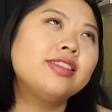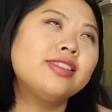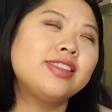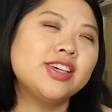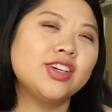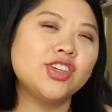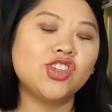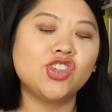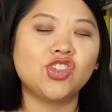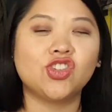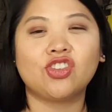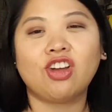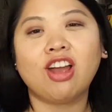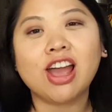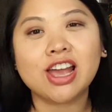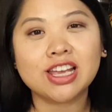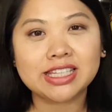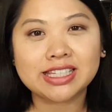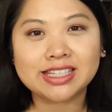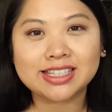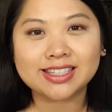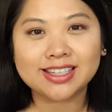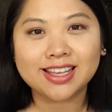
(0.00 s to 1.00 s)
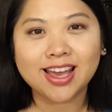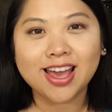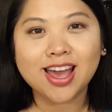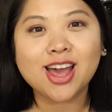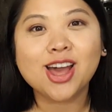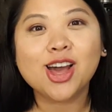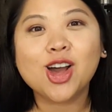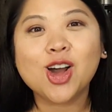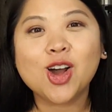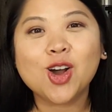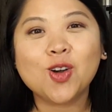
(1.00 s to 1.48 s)
thought this dress
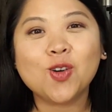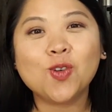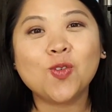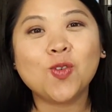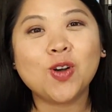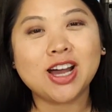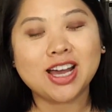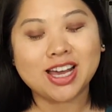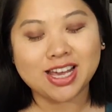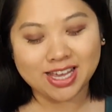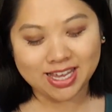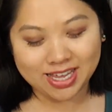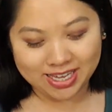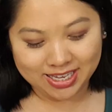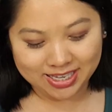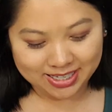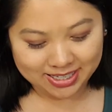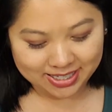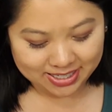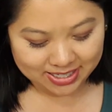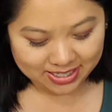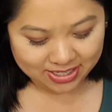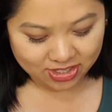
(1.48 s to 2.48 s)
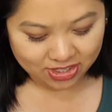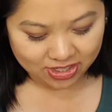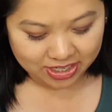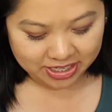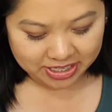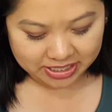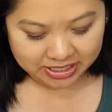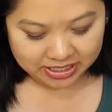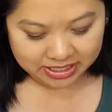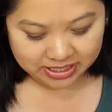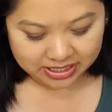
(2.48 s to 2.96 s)
was
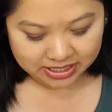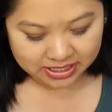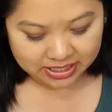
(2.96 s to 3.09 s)
just